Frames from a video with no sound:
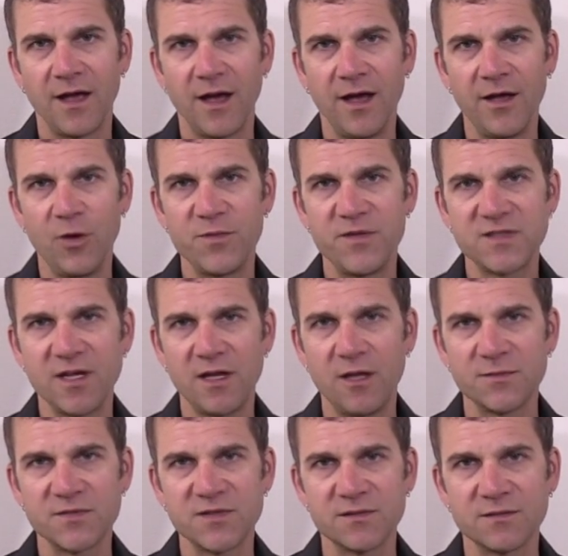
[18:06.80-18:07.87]
I hope this
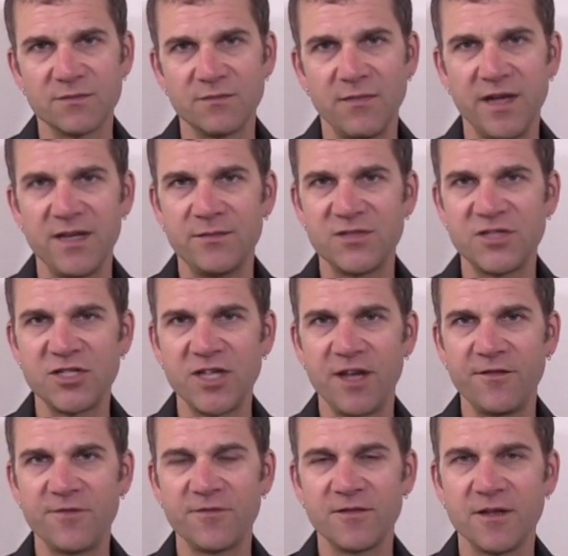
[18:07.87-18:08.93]
helps. My name is
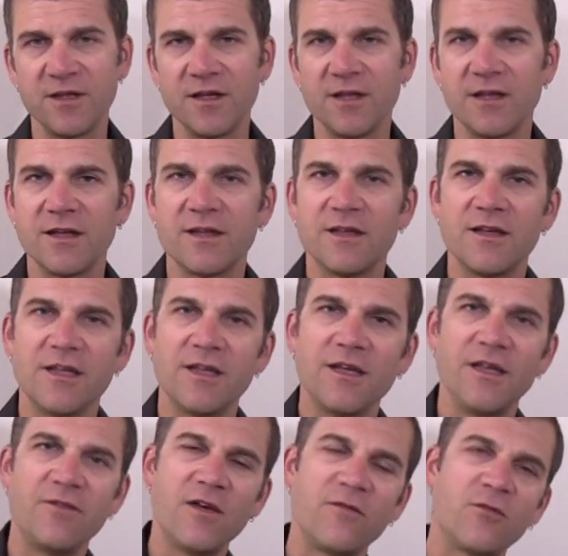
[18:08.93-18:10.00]
Jeff.
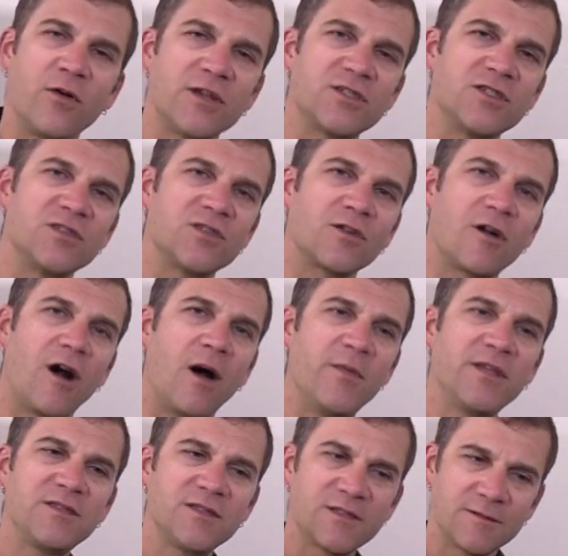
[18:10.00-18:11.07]
If you have questions or
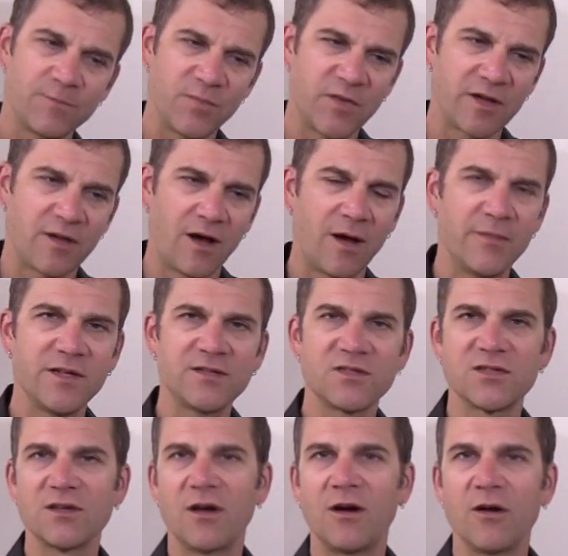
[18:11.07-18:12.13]
comments, the
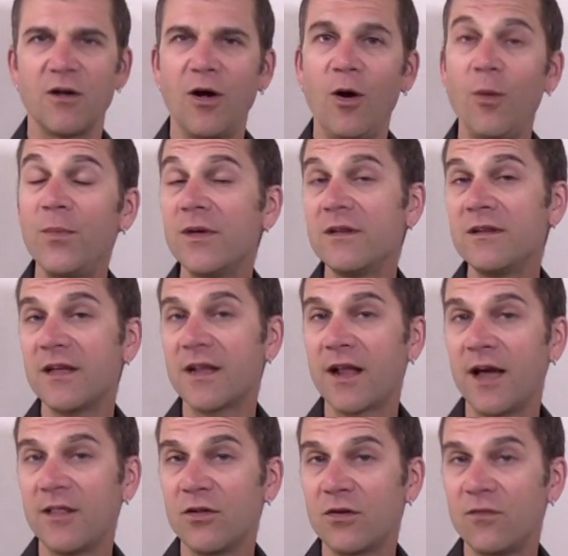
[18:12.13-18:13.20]
comments are open and
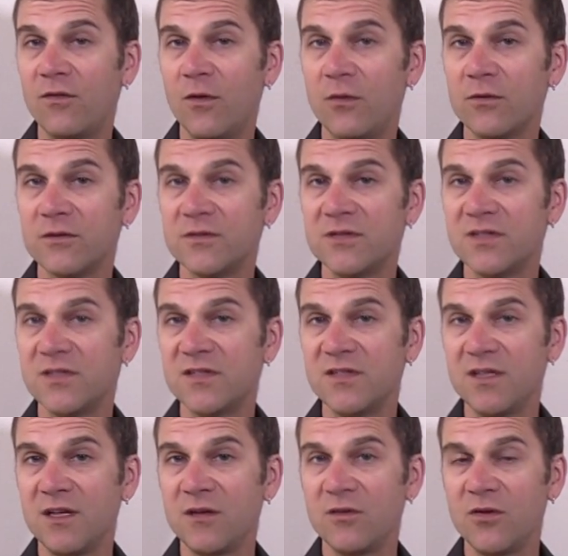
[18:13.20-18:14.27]
I look forward to
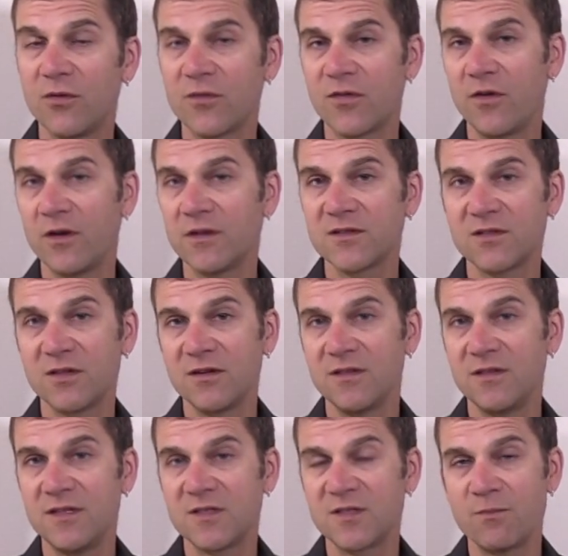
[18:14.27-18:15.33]
seeing your thoughts on
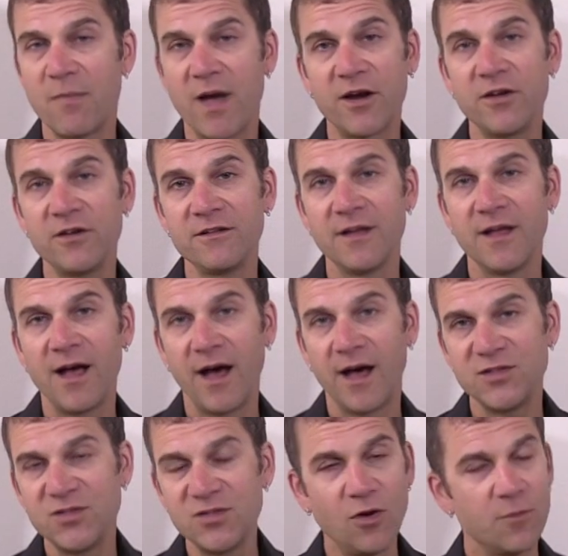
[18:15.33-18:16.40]
this matter. I
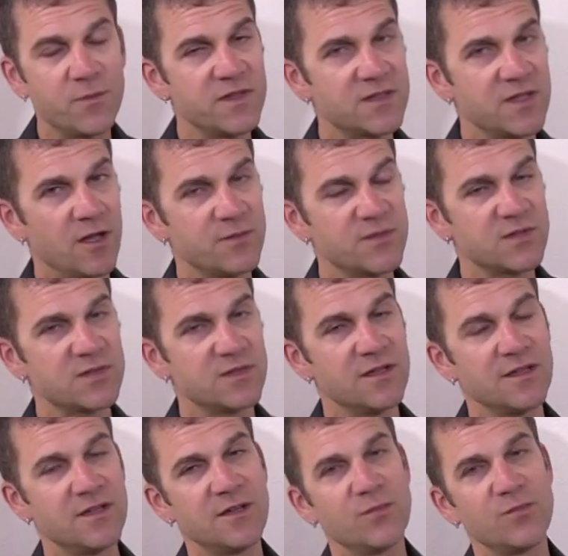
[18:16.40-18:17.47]
do hope this helps.
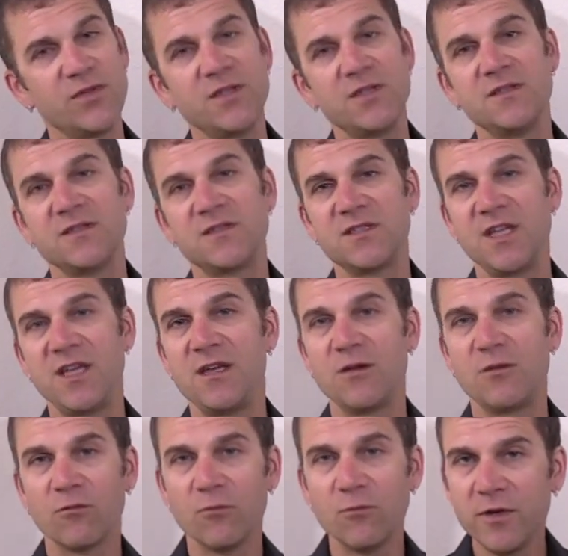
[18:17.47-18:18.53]
Please take
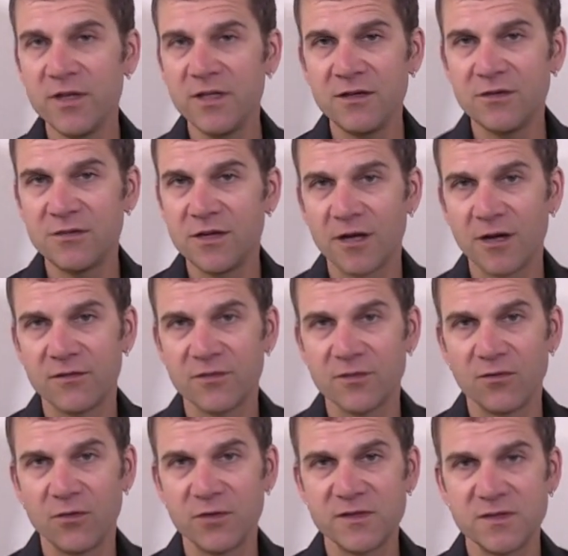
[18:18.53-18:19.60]
really good care of your
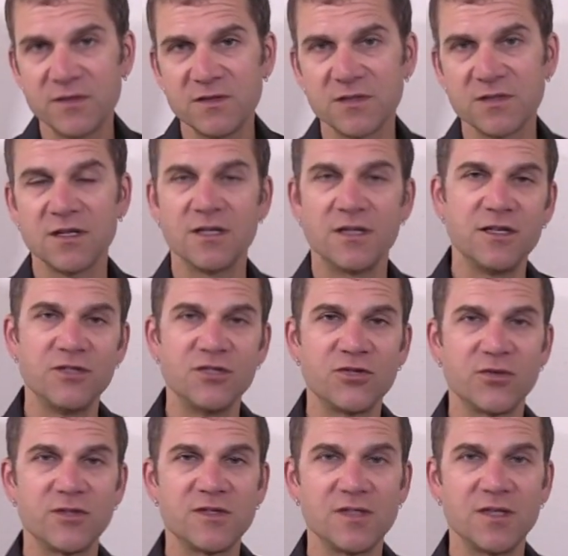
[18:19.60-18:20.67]
voices.
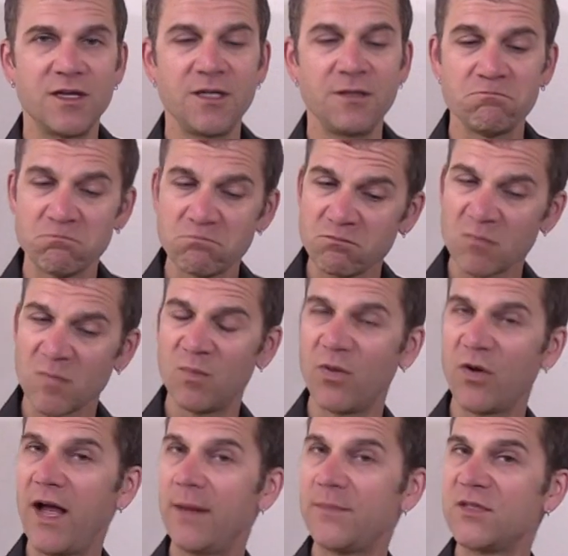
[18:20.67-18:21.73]
Enjoy singing.
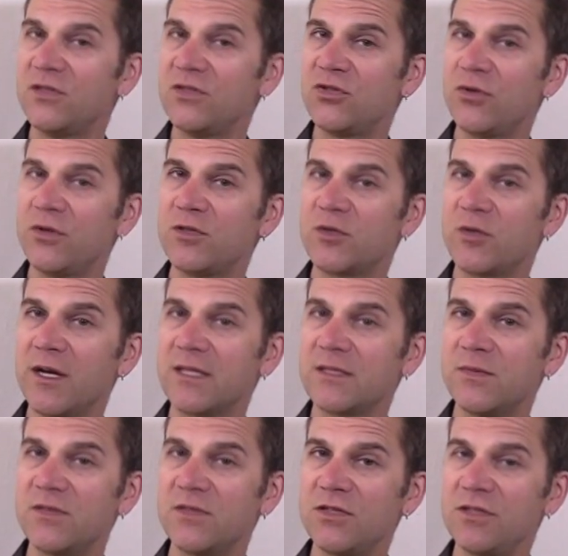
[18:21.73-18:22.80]
Perhaps enjoy
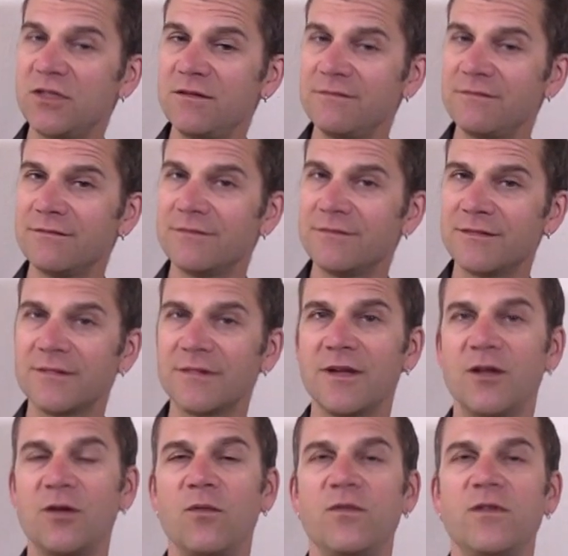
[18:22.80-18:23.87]
transposition.
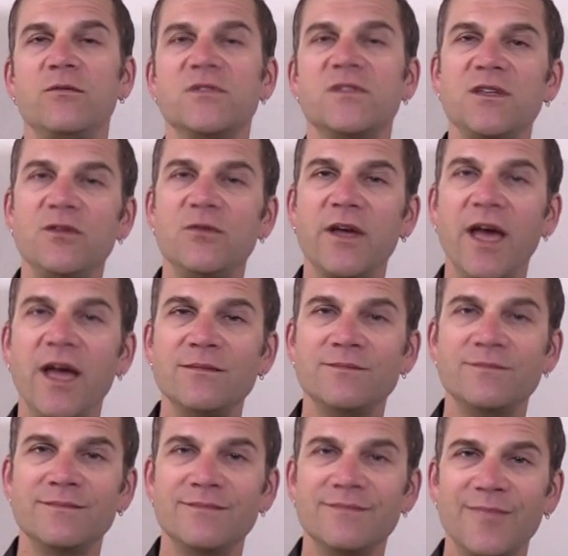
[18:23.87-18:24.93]
And hopefully we'll see you again.
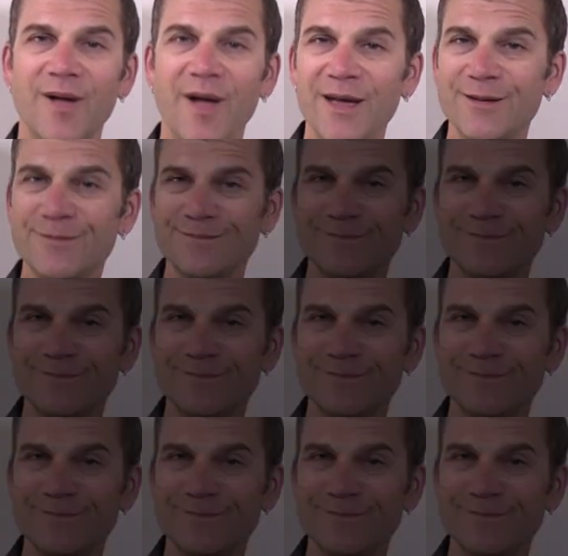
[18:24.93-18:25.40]
Bye.